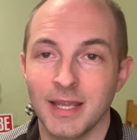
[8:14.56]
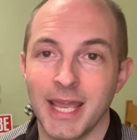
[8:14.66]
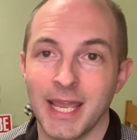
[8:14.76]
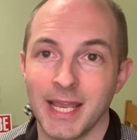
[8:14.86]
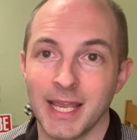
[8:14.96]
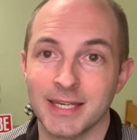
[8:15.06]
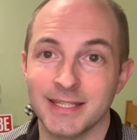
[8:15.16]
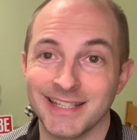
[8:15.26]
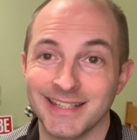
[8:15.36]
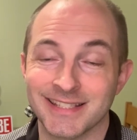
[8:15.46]

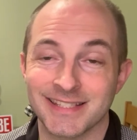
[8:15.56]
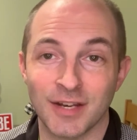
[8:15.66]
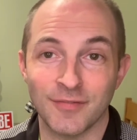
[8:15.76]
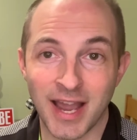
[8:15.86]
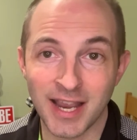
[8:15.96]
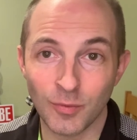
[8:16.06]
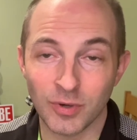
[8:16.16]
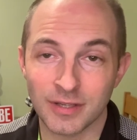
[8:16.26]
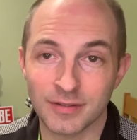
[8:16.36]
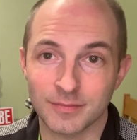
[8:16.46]
and in the state of
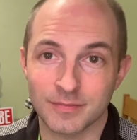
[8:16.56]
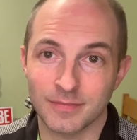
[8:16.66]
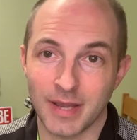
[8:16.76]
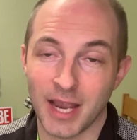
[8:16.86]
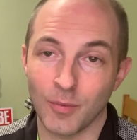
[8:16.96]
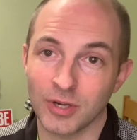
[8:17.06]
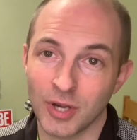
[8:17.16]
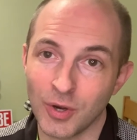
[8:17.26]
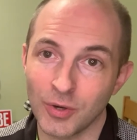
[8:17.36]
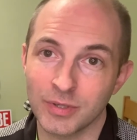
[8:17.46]
Iowa, Iowa
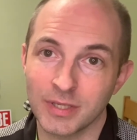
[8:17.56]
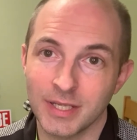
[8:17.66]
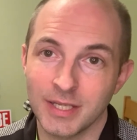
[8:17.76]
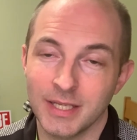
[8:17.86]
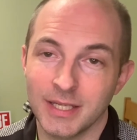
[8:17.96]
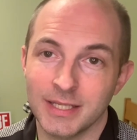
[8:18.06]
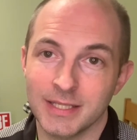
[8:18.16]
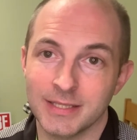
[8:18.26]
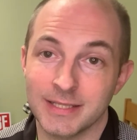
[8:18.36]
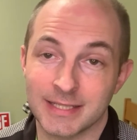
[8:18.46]
code
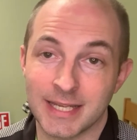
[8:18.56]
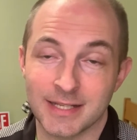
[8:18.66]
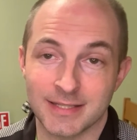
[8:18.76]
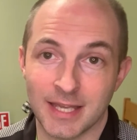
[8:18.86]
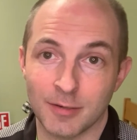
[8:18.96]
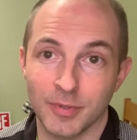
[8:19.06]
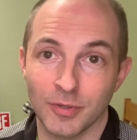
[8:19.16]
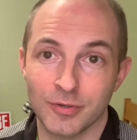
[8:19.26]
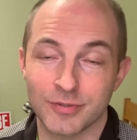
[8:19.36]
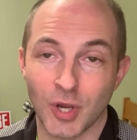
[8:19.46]
dictates that
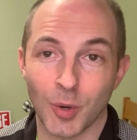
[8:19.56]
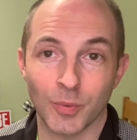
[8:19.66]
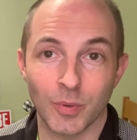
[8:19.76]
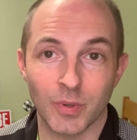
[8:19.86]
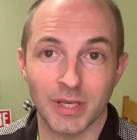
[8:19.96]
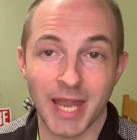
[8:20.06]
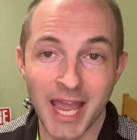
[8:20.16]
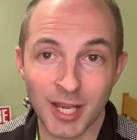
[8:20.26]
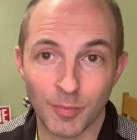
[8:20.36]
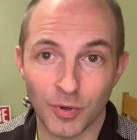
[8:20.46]
builders are
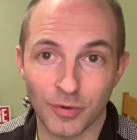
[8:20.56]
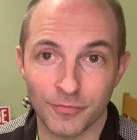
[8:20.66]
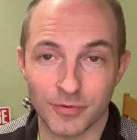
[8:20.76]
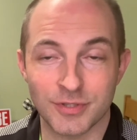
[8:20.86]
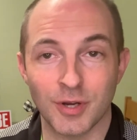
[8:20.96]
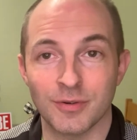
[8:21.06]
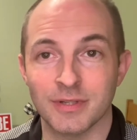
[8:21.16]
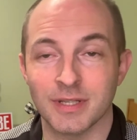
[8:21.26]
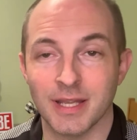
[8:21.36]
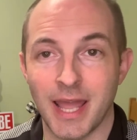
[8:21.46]
liable for
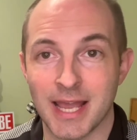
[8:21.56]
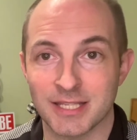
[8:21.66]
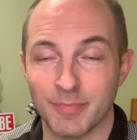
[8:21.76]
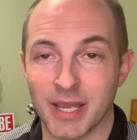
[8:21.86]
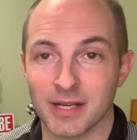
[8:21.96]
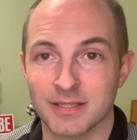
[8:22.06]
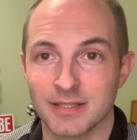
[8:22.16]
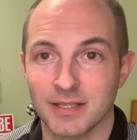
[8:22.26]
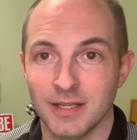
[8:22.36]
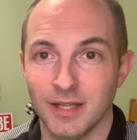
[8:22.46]
certain
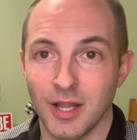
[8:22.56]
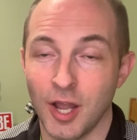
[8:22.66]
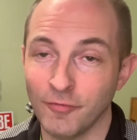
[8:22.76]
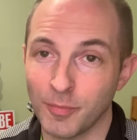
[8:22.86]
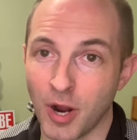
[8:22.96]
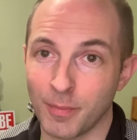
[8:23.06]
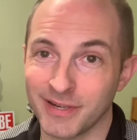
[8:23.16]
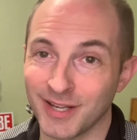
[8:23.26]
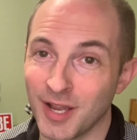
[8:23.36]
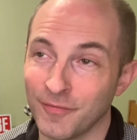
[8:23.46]
aspects of a
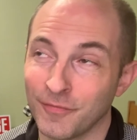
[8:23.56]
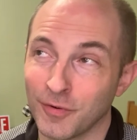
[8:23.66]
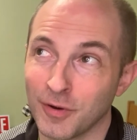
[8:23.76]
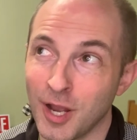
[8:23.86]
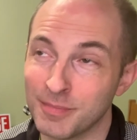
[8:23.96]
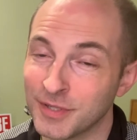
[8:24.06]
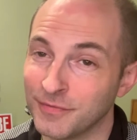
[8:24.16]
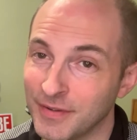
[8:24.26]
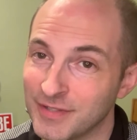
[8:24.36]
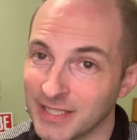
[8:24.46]
property for up to
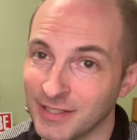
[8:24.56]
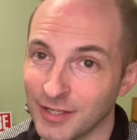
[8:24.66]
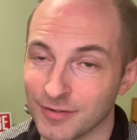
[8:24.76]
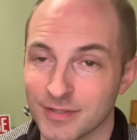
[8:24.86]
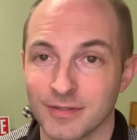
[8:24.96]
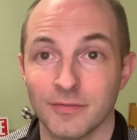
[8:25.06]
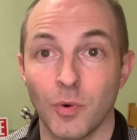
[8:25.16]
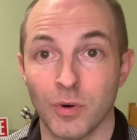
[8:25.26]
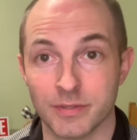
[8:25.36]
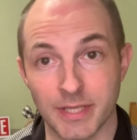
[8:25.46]
15 years. Of
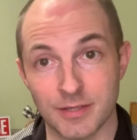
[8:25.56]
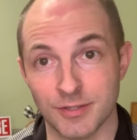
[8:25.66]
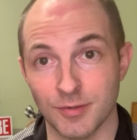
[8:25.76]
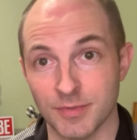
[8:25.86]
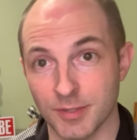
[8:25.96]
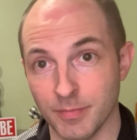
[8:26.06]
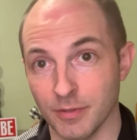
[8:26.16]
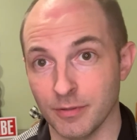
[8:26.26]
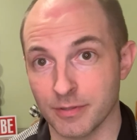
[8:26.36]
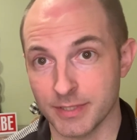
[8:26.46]
course, that assumes the
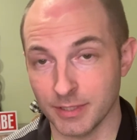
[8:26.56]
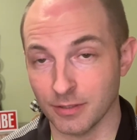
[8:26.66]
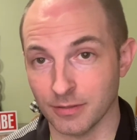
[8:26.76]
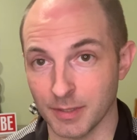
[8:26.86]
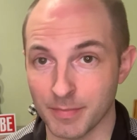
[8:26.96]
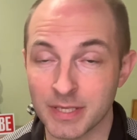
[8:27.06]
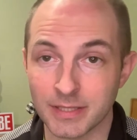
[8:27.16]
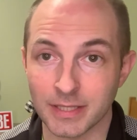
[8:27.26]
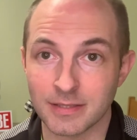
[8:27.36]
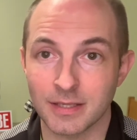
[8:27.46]
builder is still in
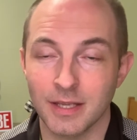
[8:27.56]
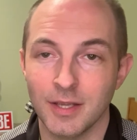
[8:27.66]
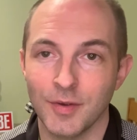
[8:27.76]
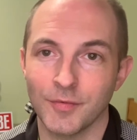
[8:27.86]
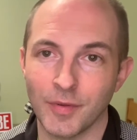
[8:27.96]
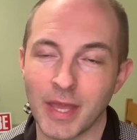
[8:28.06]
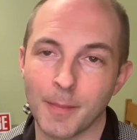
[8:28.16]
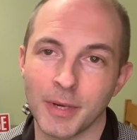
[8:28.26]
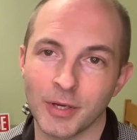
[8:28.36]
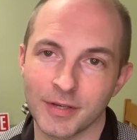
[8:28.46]
business for
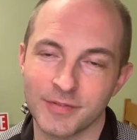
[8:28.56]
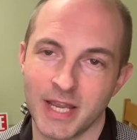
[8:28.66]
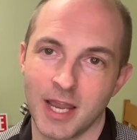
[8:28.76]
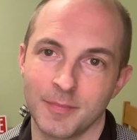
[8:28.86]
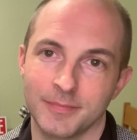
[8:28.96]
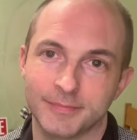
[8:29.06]
that period of time.